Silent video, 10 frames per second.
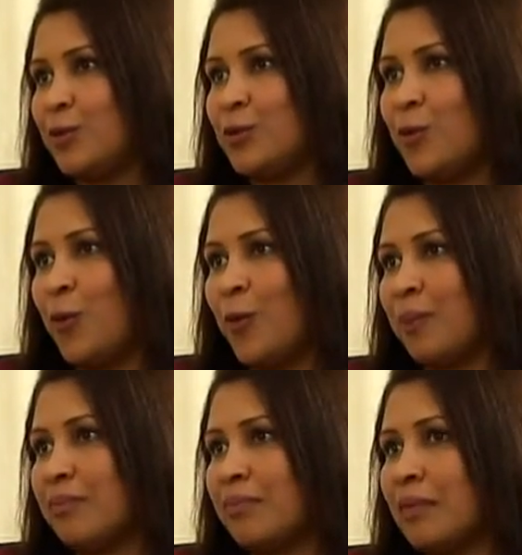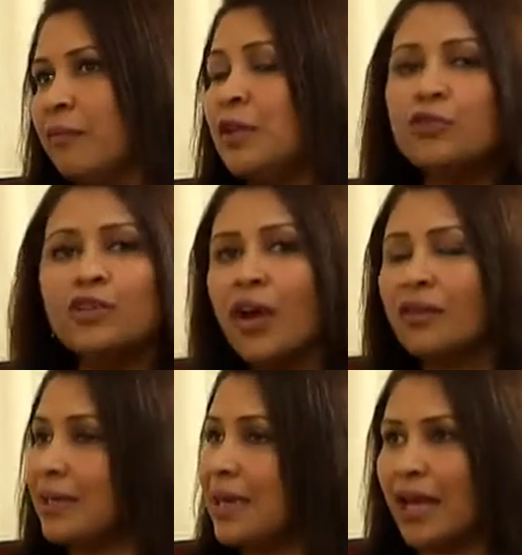So we do
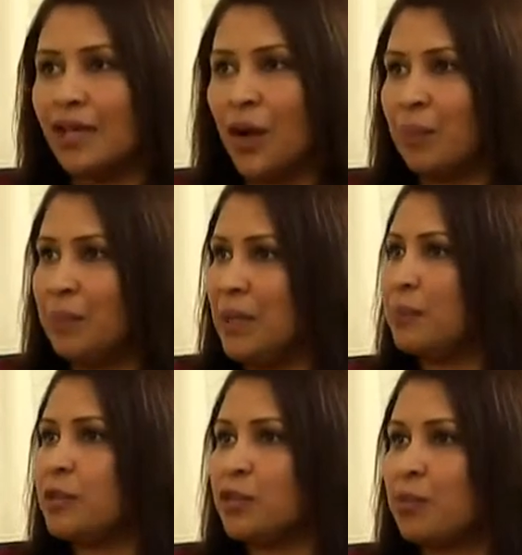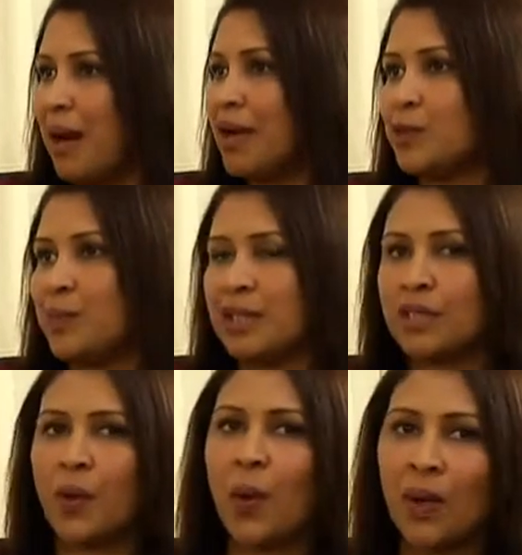not rely on people too much
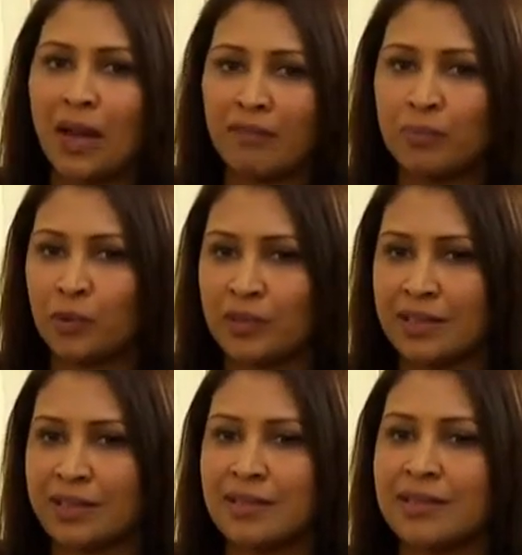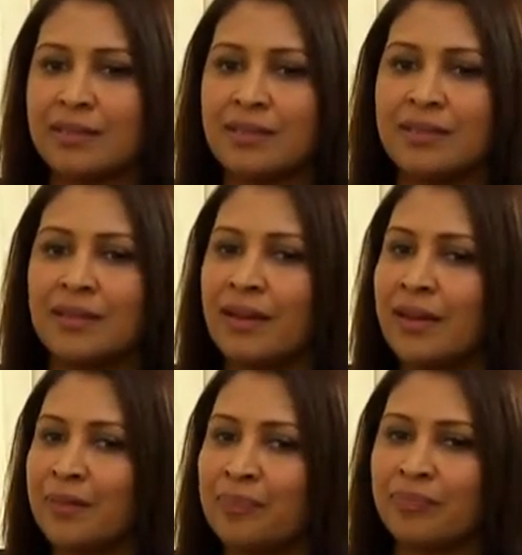because all our processes,
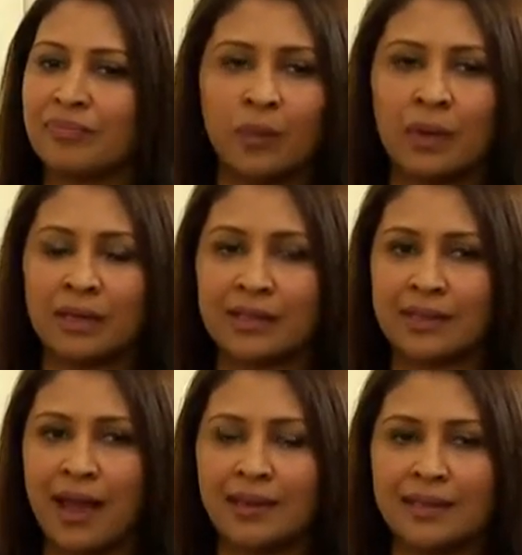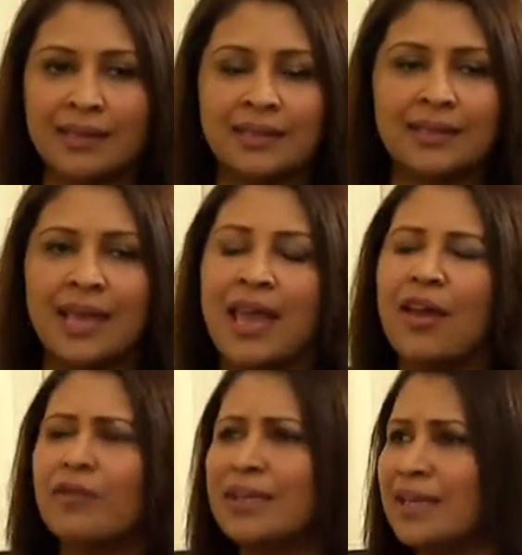the work studies,
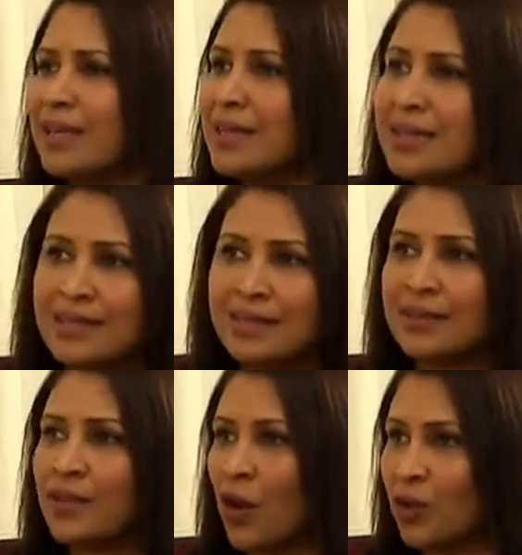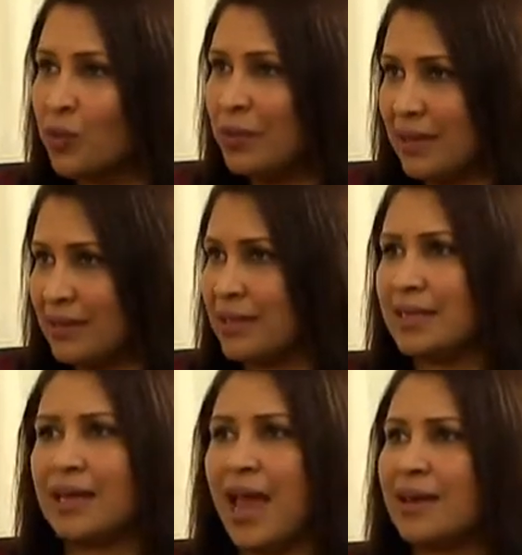everything is
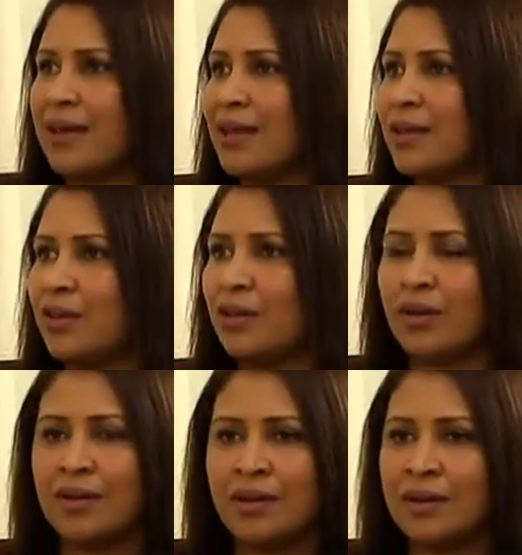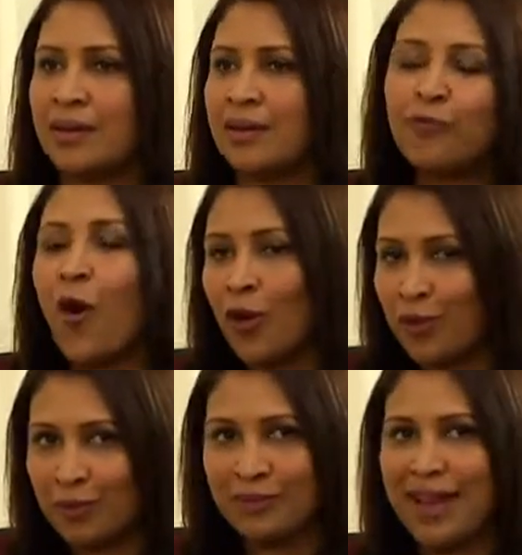documented and, like,
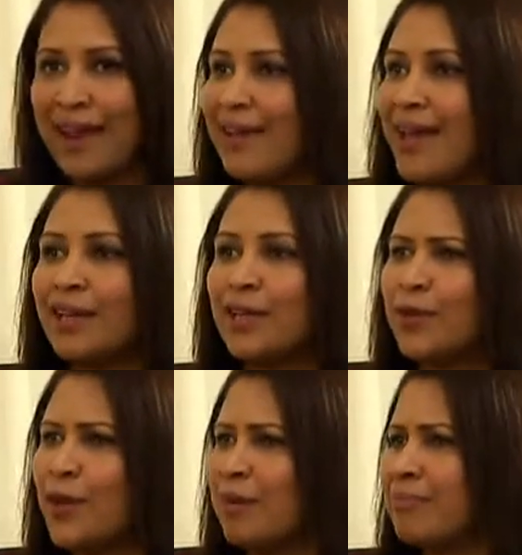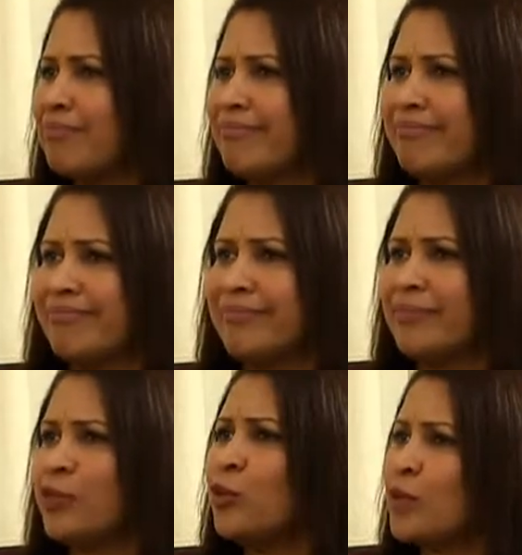followed, and, like,
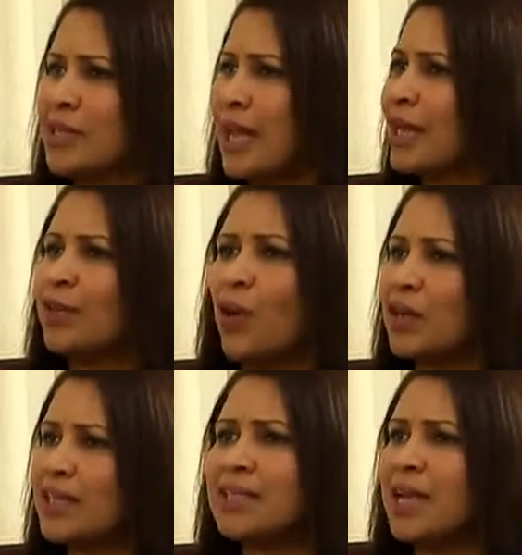those are, like, audited